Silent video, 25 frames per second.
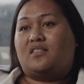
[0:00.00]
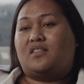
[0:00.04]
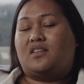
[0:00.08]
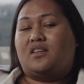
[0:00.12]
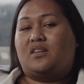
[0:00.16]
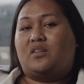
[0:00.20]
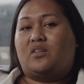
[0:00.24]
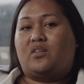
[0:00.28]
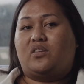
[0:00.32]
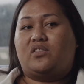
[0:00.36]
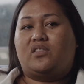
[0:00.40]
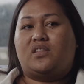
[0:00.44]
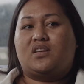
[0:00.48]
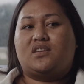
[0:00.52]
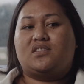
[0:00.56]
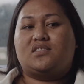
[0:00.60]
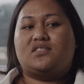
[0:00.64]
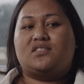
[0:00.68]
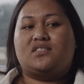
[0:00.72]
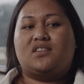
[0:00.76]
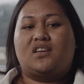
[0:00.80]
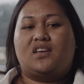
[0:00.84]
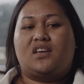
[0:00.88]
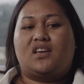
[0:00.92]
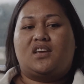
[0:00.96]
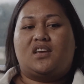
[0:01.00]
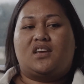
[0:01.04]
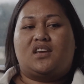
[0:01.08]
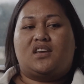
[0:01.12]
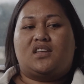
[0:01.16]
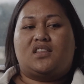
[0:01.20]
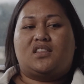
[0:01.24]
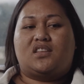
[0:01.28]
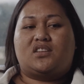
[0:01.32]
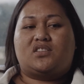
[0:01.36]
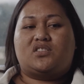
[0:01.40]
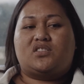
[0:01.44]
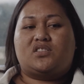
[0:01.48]
You know, there's
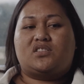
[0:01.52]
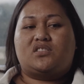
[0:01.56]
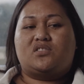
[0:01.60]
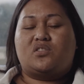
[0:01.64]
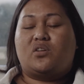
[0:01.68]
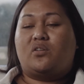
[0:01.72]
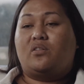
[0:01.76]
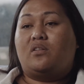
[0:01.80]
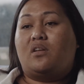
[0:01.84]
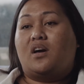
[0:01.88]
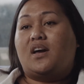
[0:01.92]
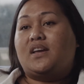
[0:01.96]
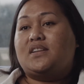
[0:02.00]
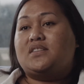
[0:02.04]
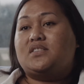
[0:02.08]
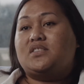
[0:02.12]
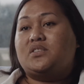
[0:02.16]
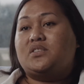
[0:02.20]
just no light